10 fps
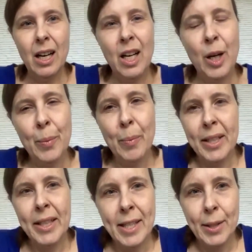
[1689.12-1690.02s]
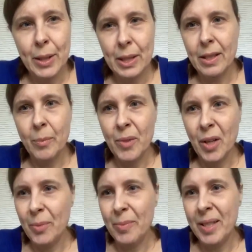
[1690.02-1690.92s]
I guess
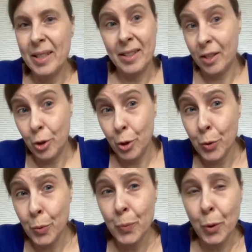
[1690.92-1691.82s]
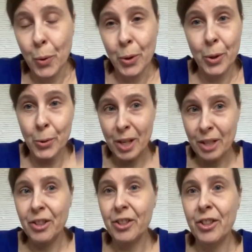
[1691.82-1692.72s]
sometimes it's assumed or goes
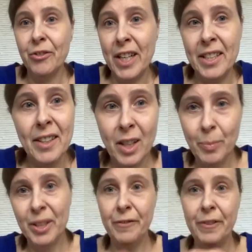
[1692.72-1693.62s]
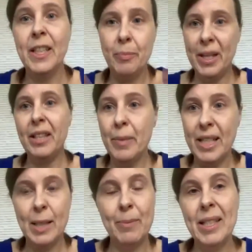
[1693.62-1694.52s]
under the radar, but if we can make them
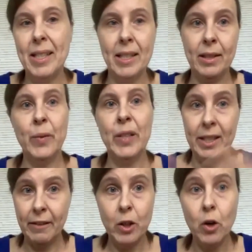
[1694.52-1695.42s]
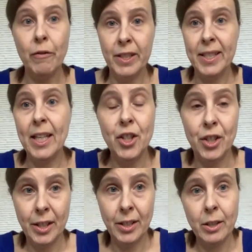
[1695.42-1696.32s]
explicit and we can have a
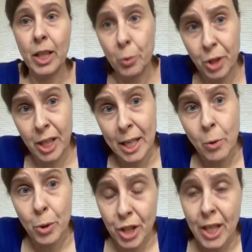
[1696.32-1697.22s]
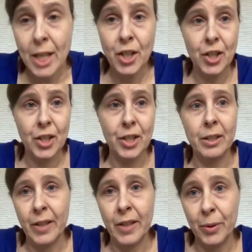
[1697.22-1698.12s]
conversation and a negotiation
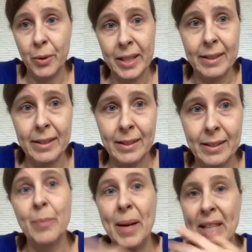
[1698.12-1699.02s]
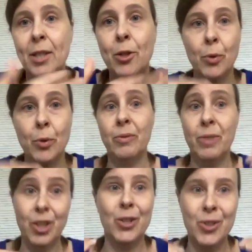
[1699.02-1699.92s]
around it that is based on,
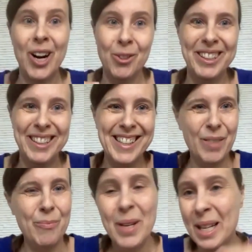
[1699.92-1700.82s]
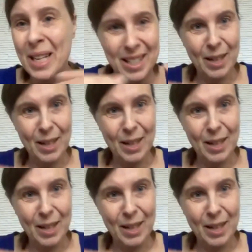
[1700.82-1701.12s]
you know, grounded in some